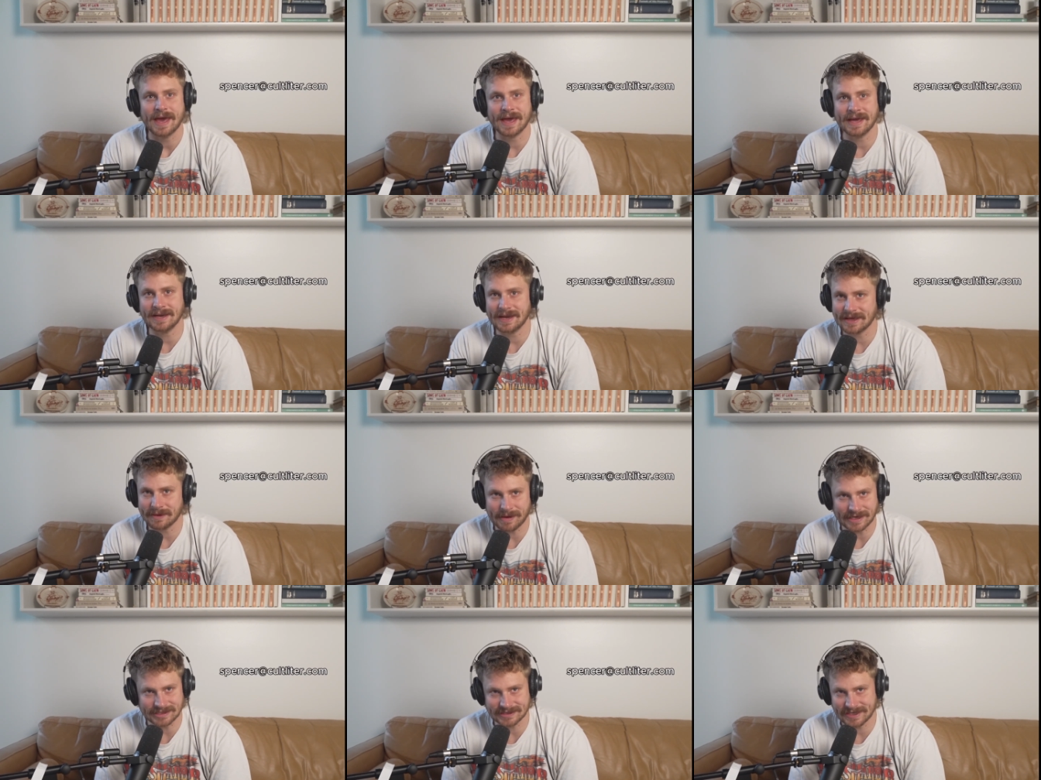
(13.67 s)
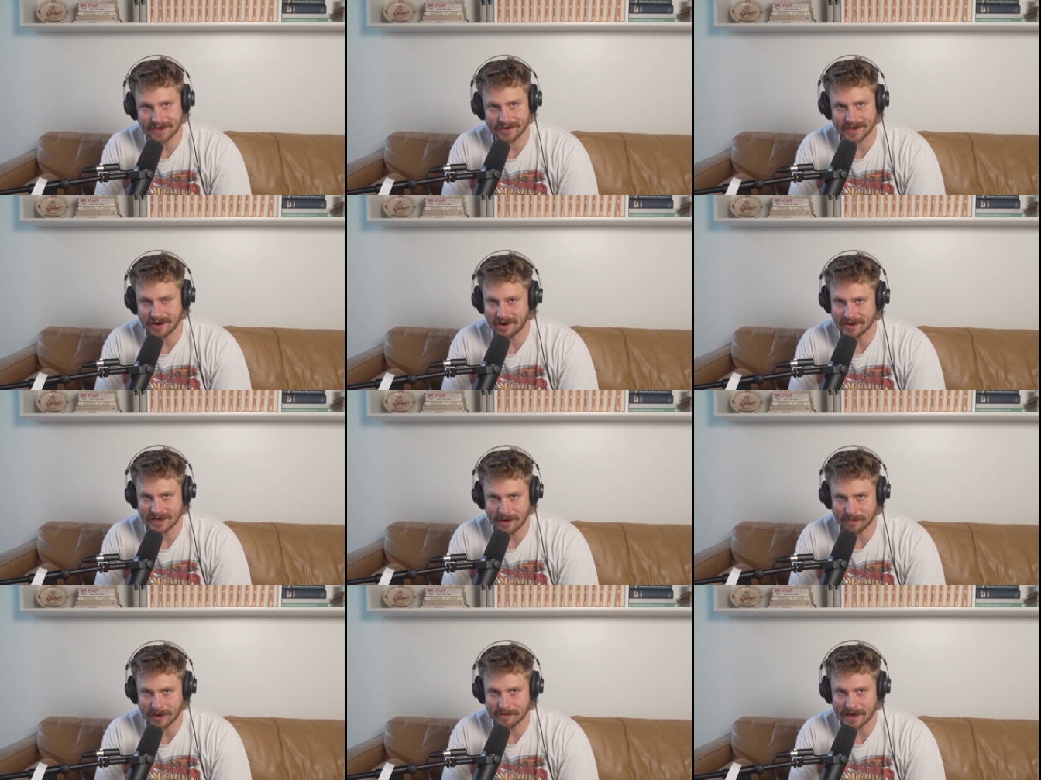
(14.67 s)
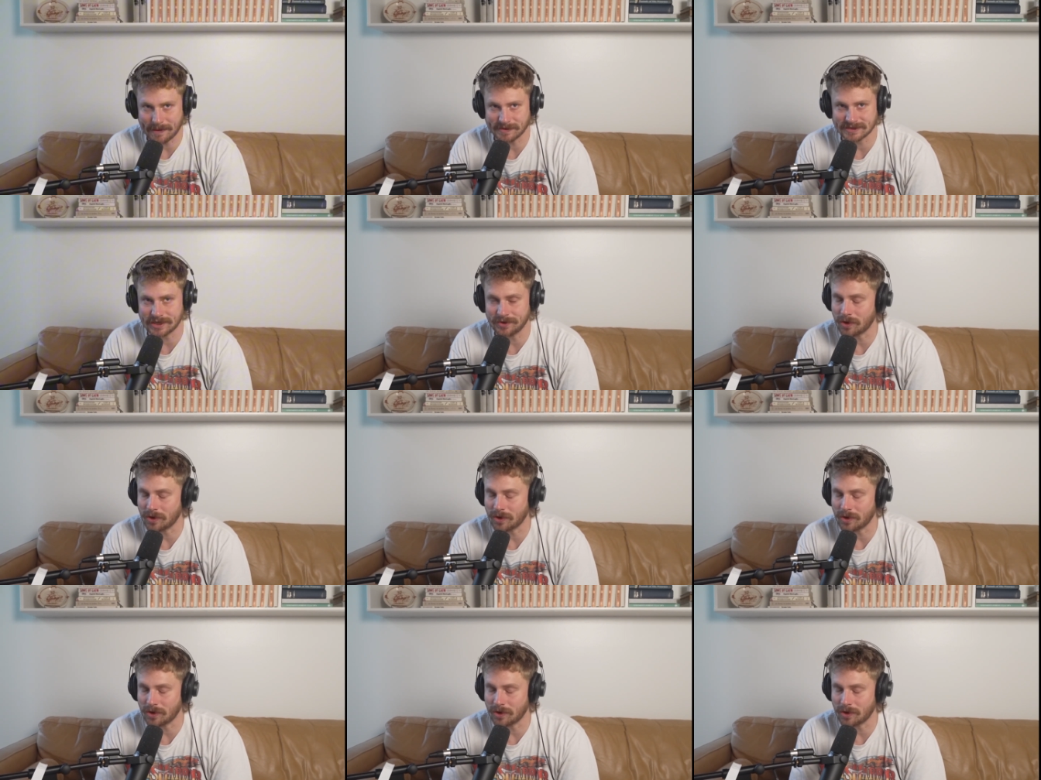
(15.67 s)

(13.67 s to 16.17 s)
and you might just hear it on an upcoming episode,